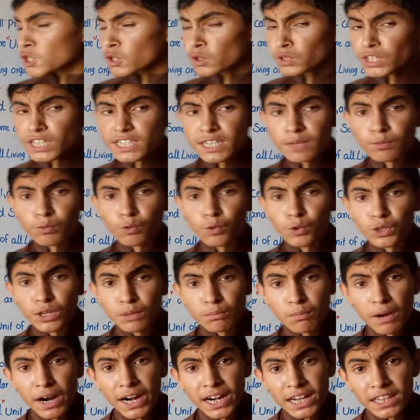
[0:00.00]
this is a food
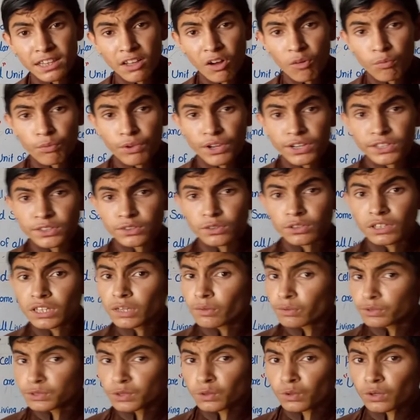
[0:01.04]
model of Anton
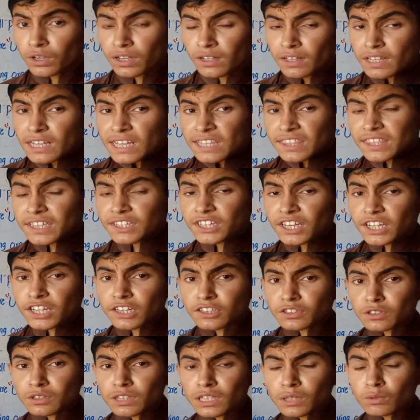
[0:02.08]
Leeuwenhoek. That
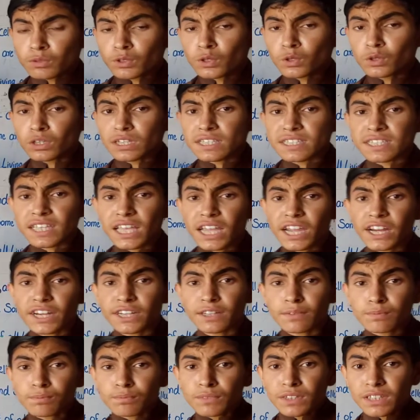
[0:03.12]
Anton Leeuwenhoek said,
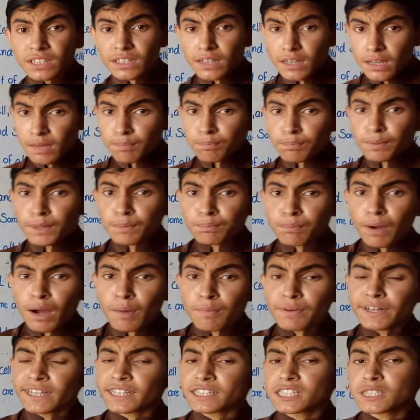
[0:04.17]
performed
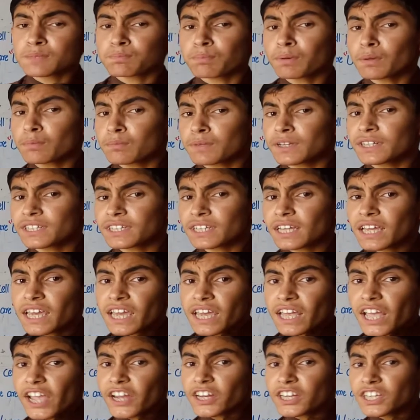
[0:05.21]
an experiment
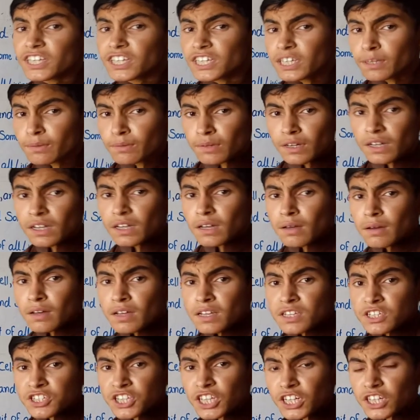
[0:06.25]
and he
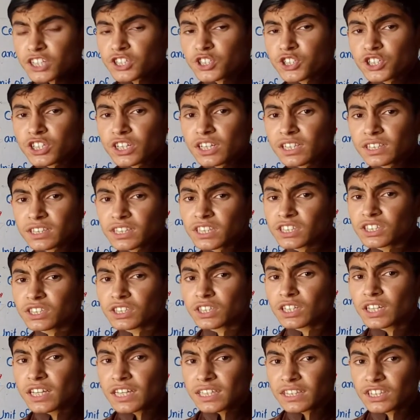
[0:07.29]
searched that
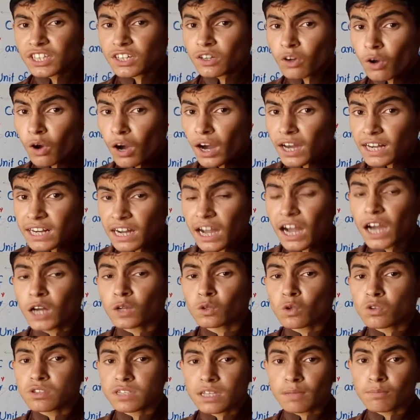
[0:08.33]
there are also
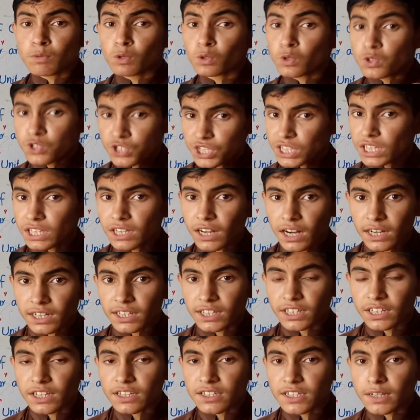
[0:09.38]
some unicellular
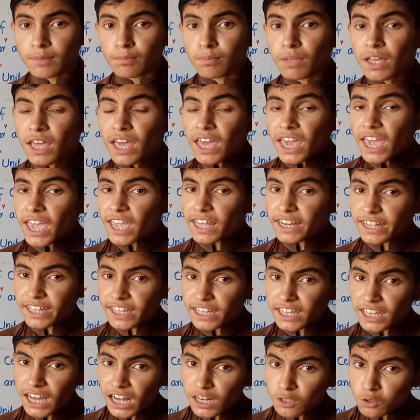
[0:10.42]
organisms. And
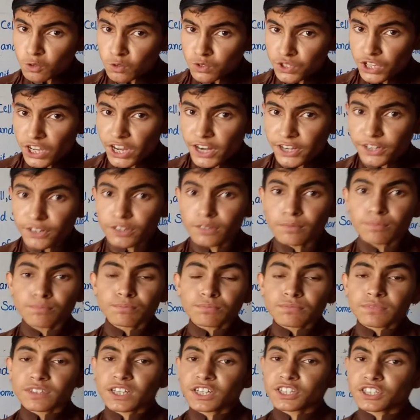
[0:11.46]
he also said
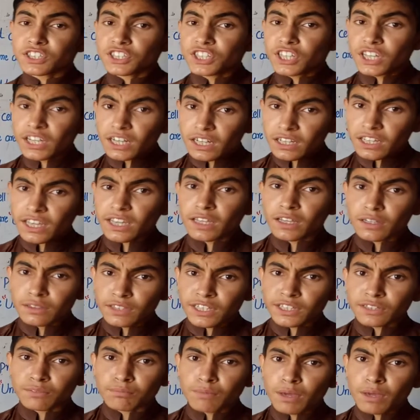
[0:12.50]
that